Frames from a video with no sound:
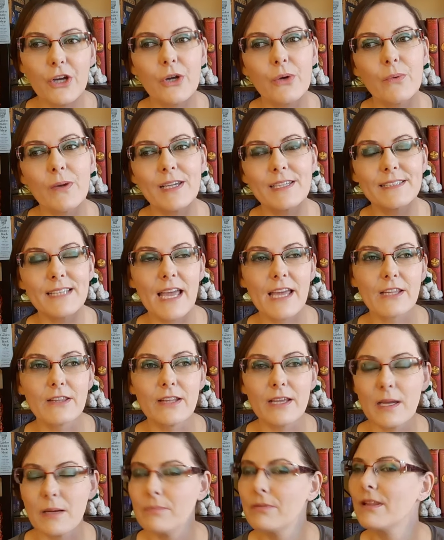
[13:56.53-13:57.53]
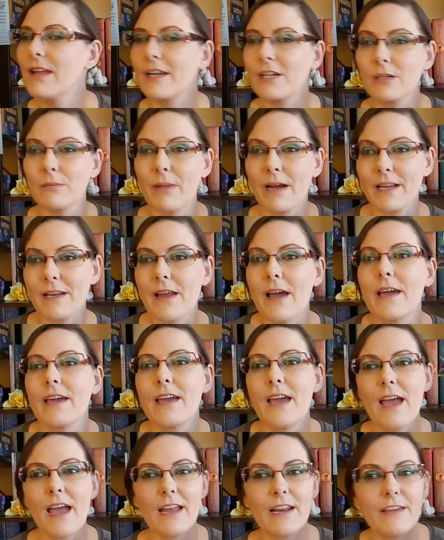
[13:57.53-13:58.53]
who is a lamplighter by
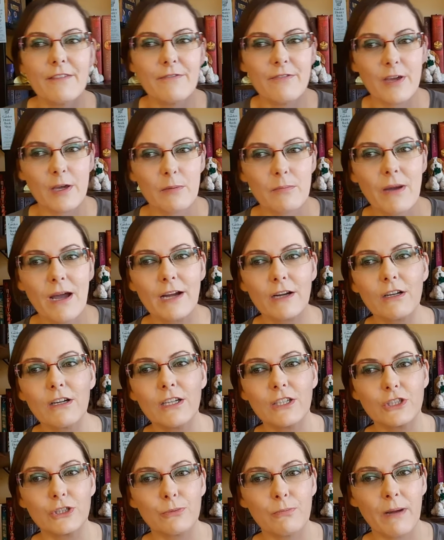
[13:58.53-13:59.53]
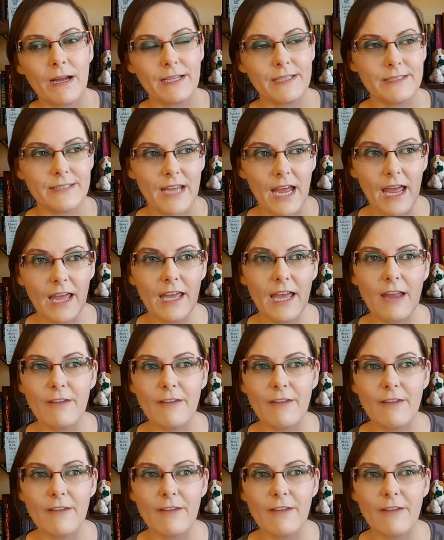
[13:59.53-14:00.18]
night and a vampire hunter by day.